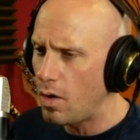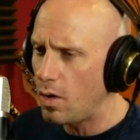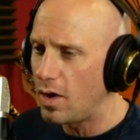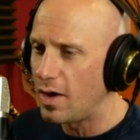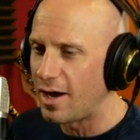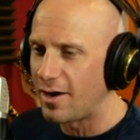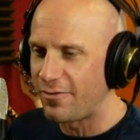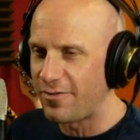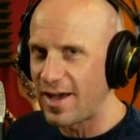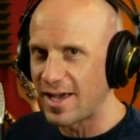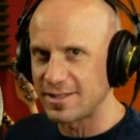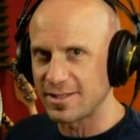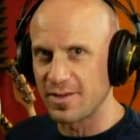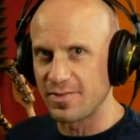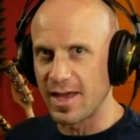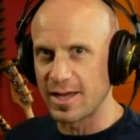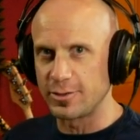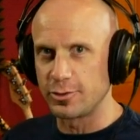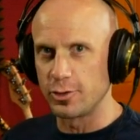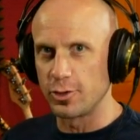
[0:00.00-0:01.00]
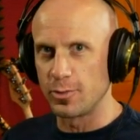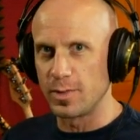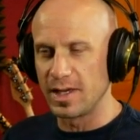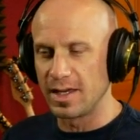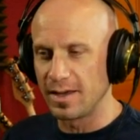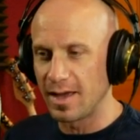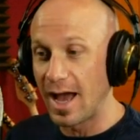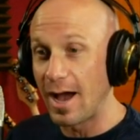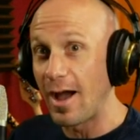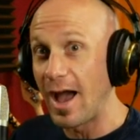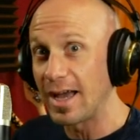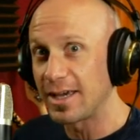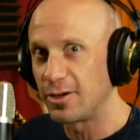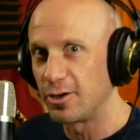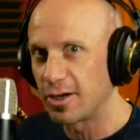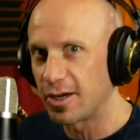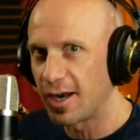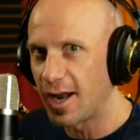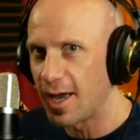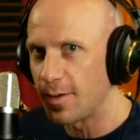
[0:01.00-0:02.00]
How fast can that tuner be? How
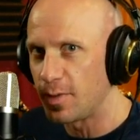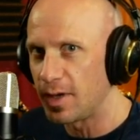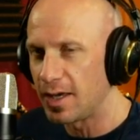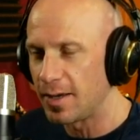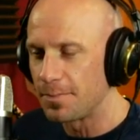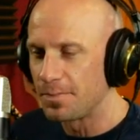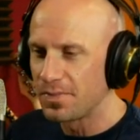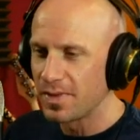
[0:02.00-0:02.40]
accurate can I be?